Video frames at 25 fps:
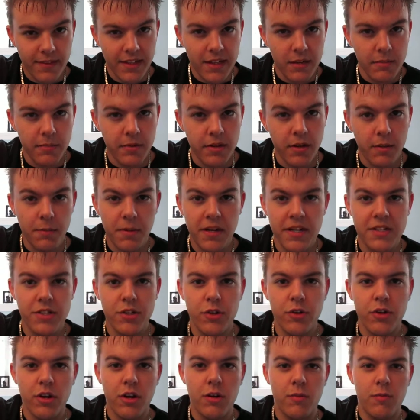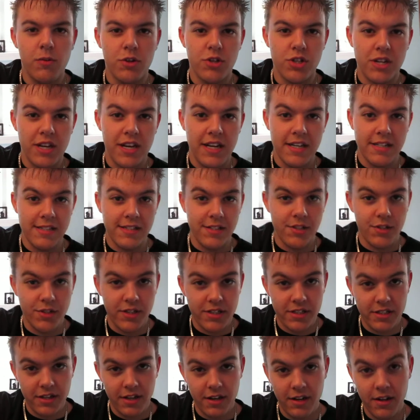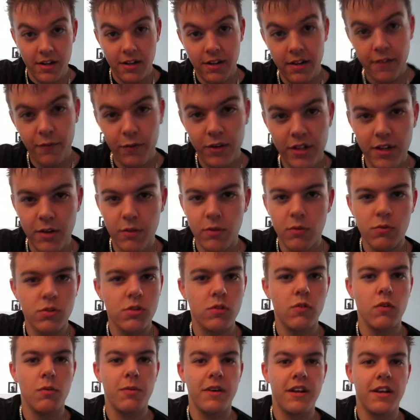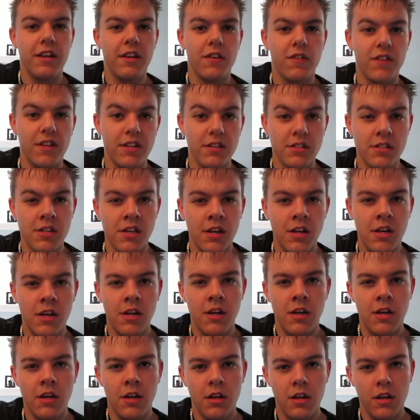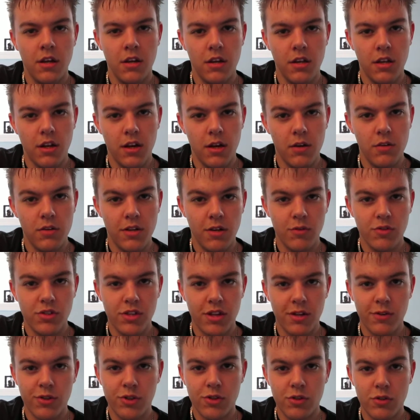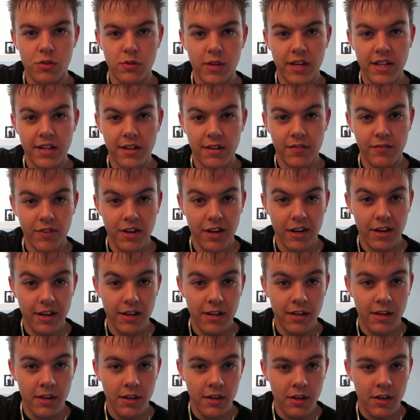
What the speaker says: But please do go and watch that, it's interesting. And if we don't all talk about these things, you know, no solutions will get done, really.